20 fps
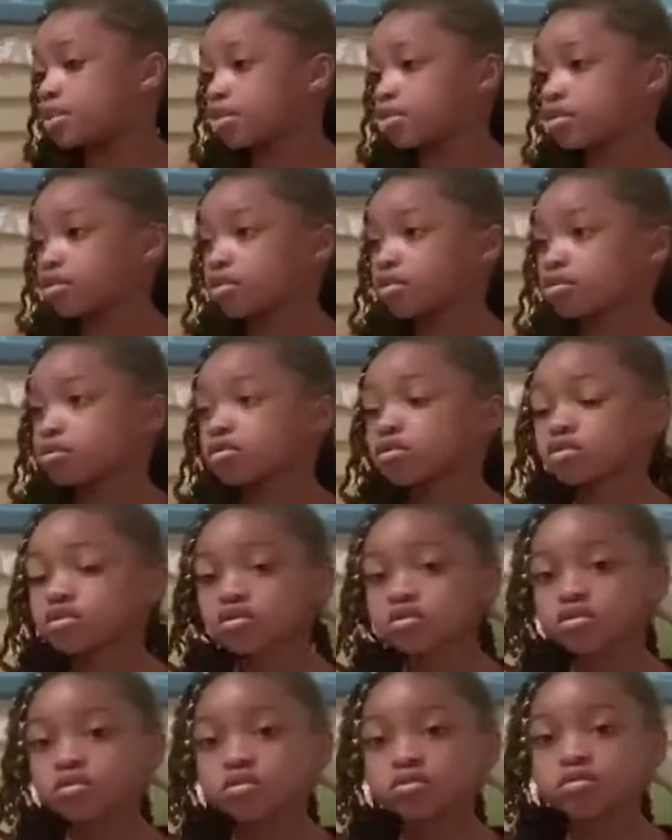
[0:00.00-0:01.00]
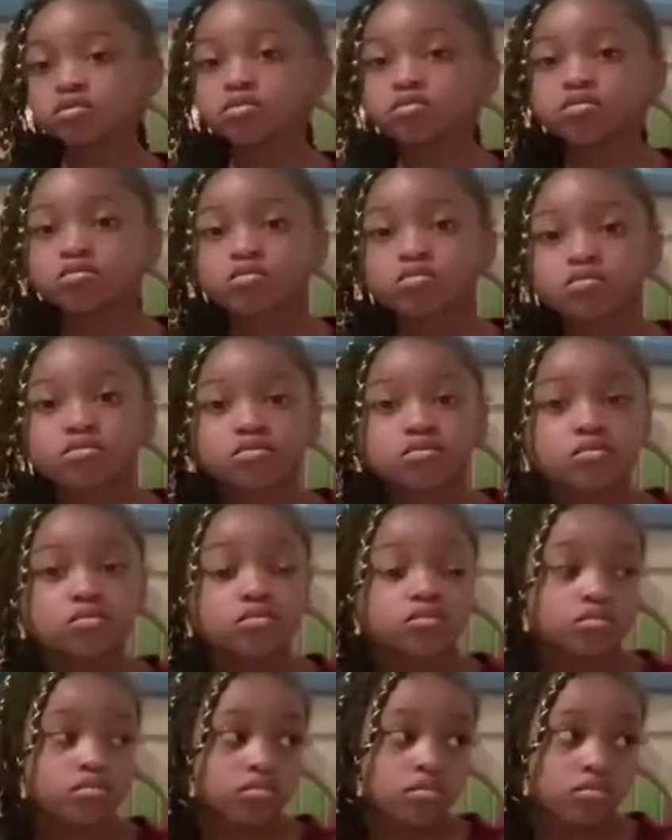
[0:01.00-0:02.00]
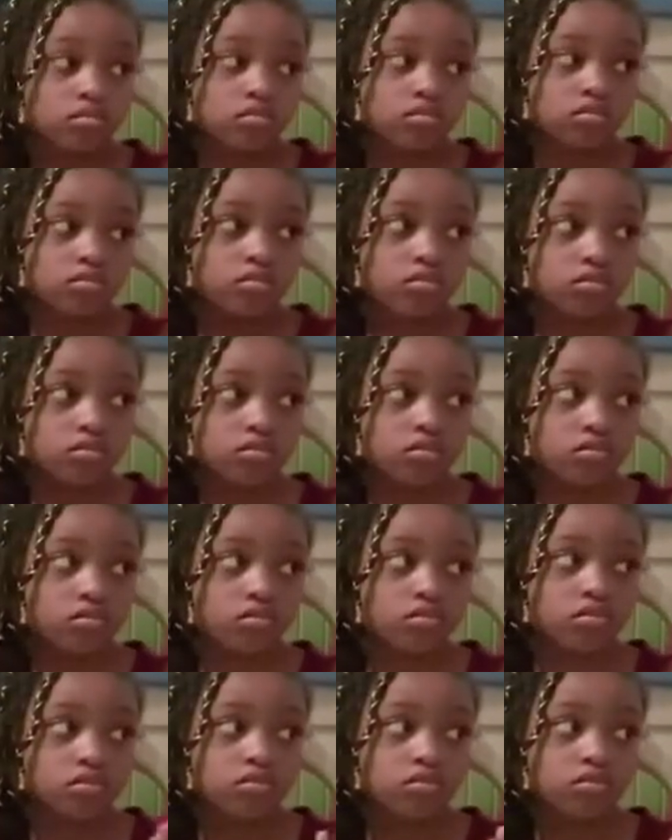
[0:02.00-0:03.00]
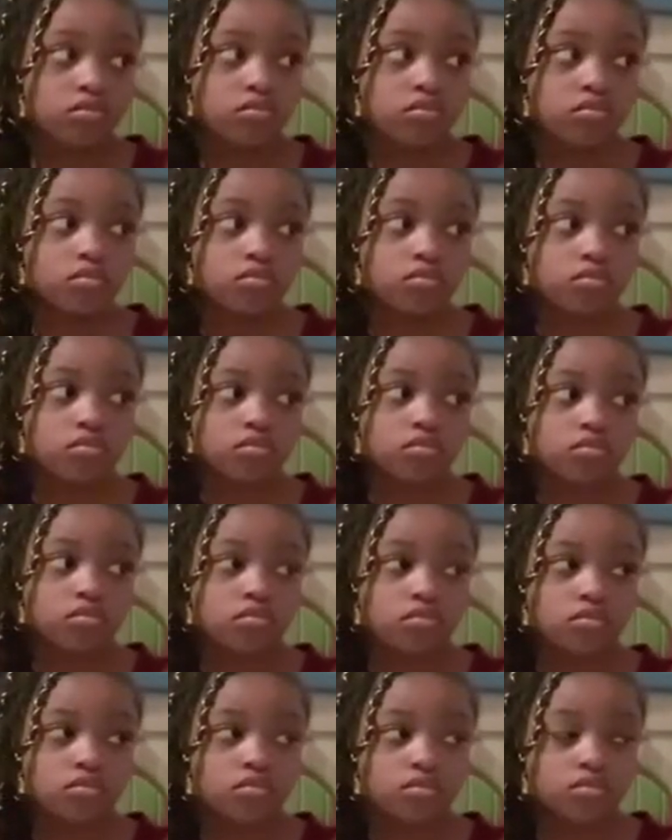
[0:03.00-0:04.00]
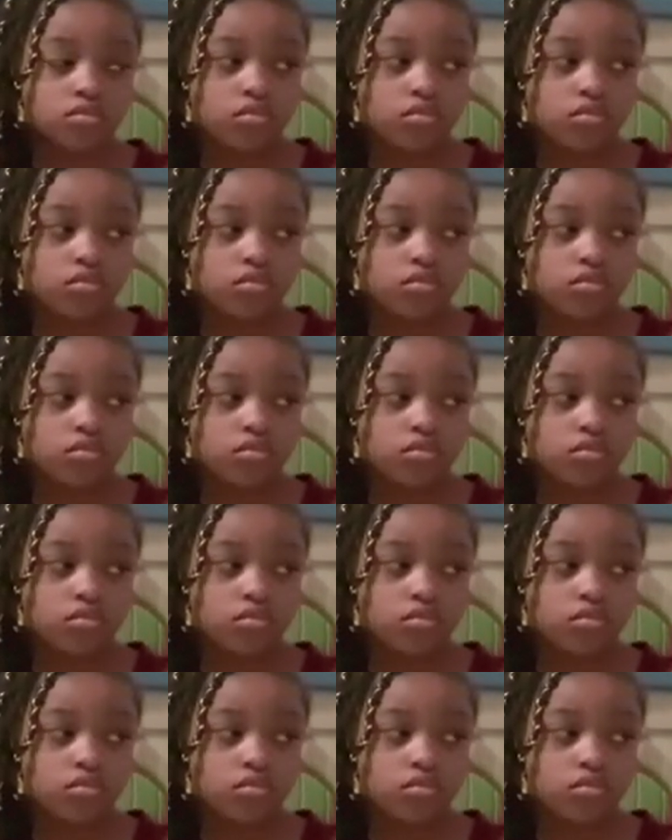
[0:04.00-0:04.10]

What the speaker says: [no speech]